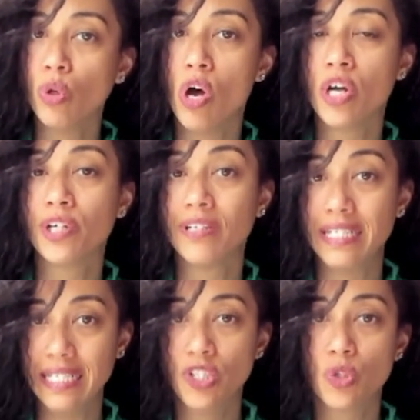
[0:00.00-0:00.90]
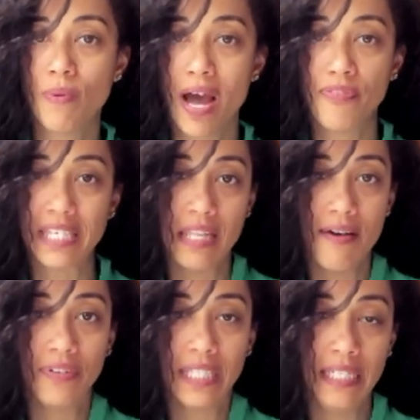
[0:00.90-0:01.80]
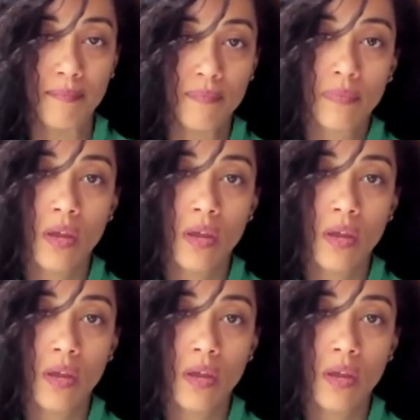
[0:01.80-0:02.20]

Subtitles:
longer needs. We've got these lovely